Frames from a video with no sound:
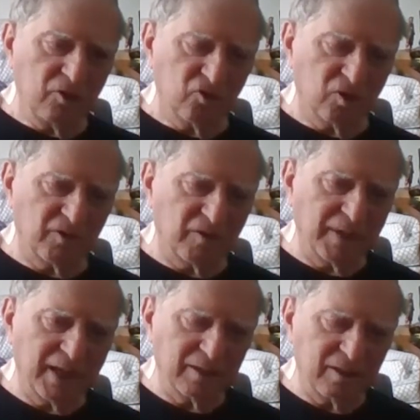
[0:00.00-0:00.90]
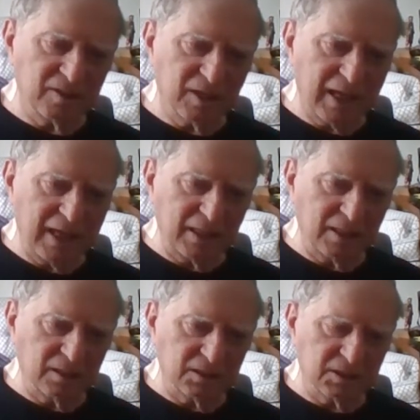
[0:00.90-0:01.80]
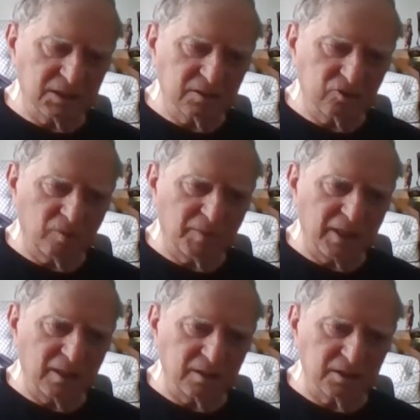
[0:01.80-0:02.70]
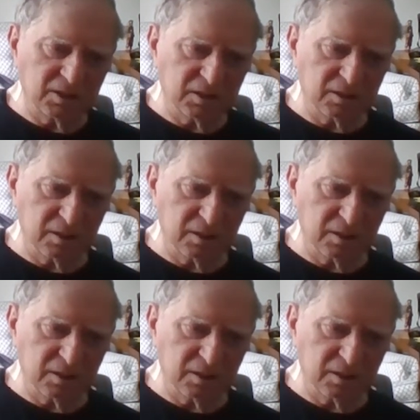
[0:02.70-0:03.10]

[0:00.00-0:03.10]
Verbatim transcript: Some of them had this ant hills, termite hills